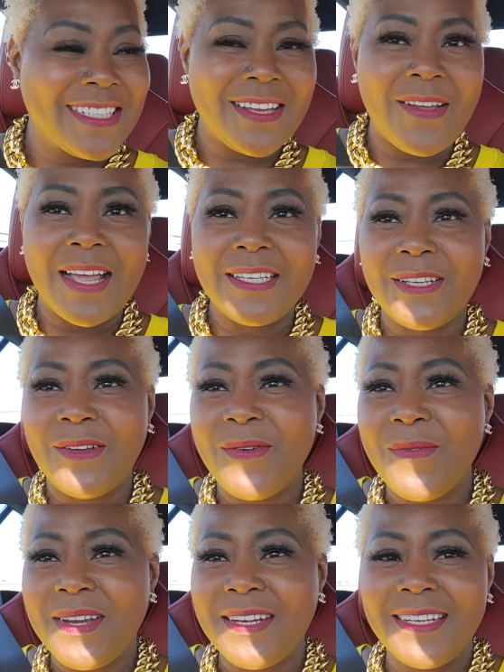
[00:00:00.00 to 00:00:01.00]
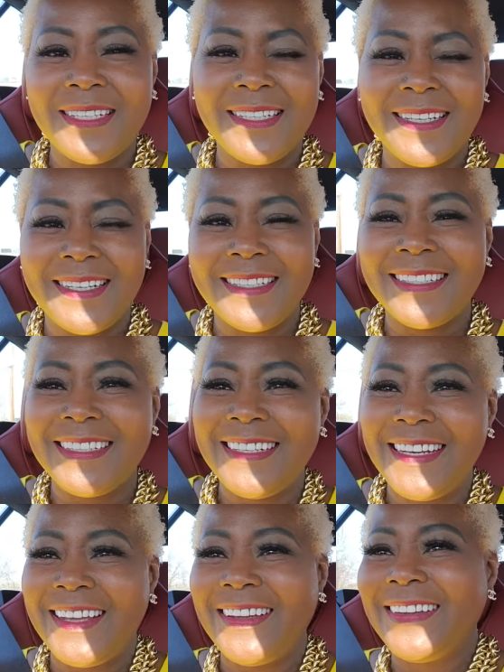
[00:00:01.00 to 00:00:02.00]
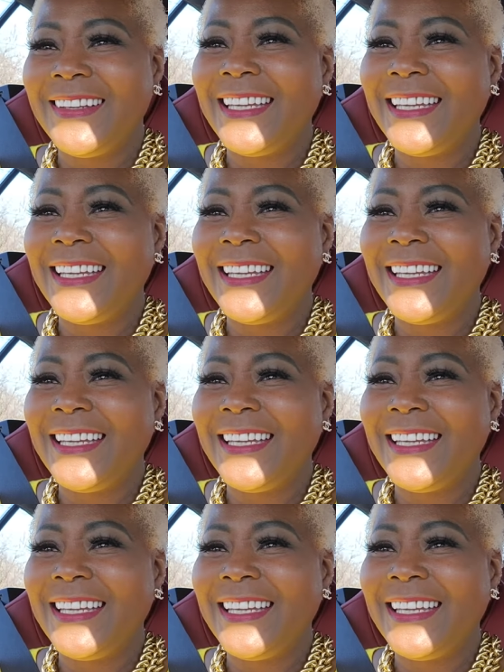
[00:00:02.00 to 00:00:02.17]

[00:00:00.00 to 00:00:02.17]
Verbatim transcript: So I told one of the judges, you know,